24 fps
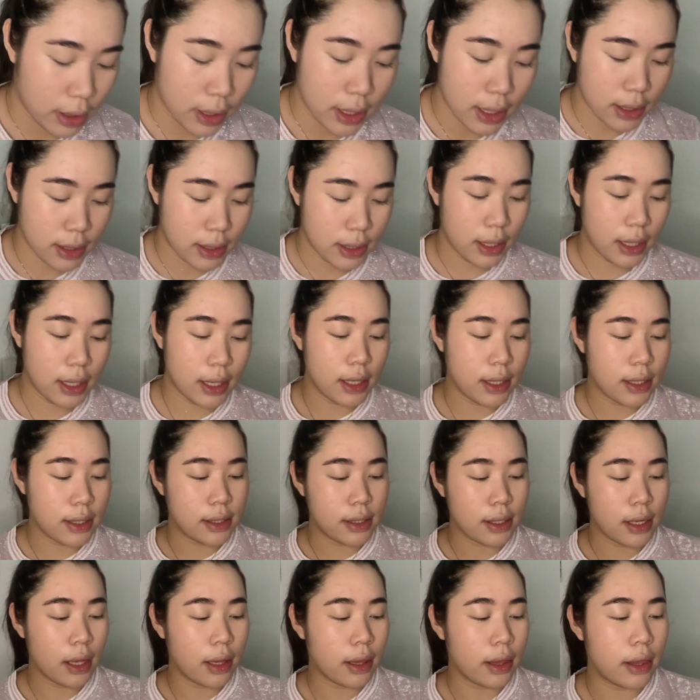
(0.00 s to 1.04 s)
This
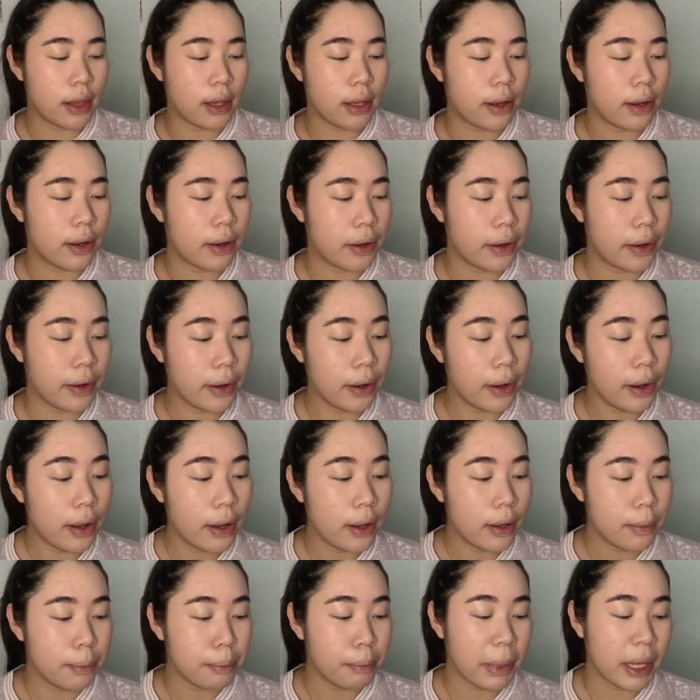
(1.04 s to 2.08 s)
is the
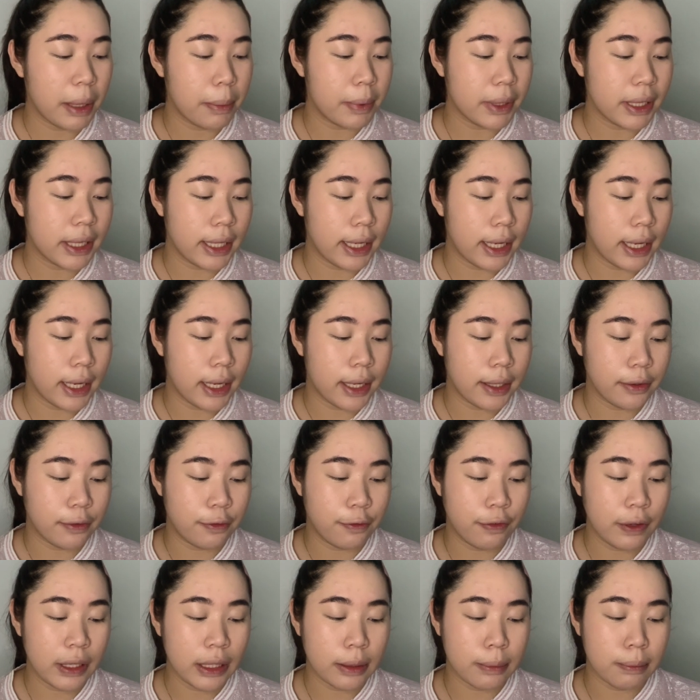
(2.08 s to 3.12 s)
Maybelline
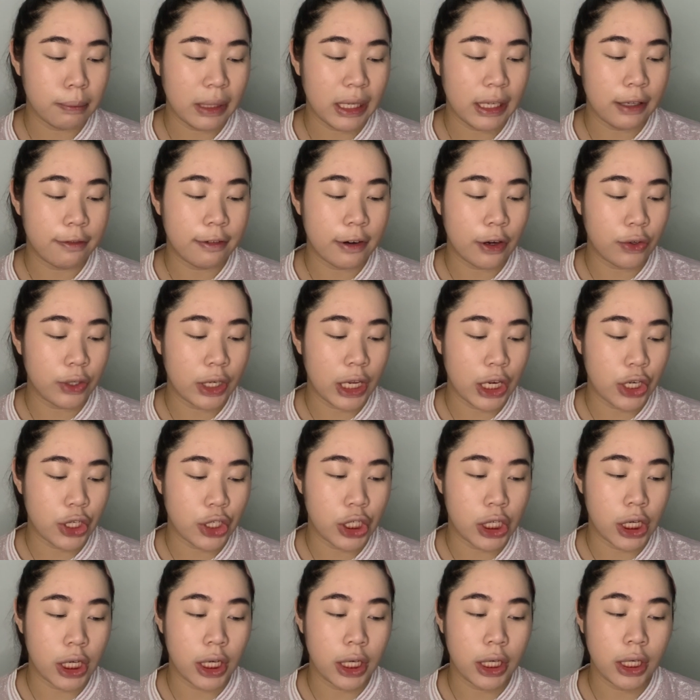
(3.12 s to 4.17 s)
Fit Me
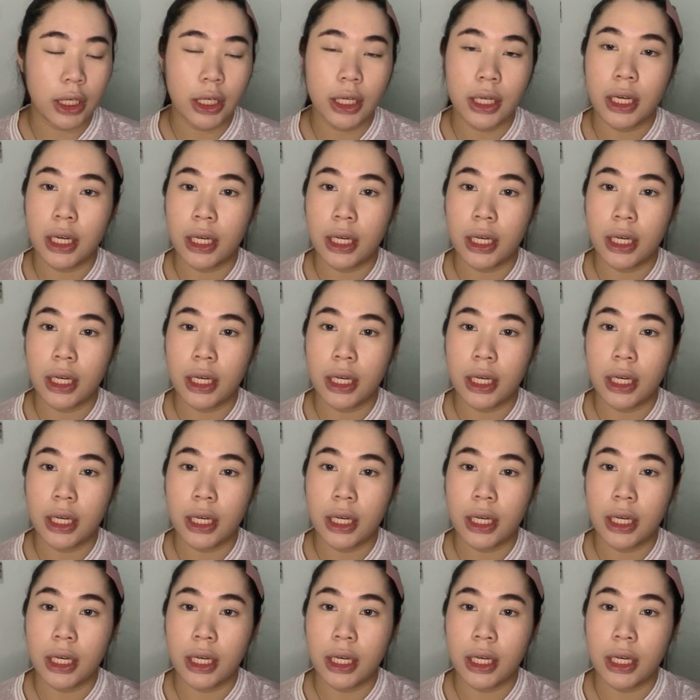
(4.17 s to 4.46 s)
foundation.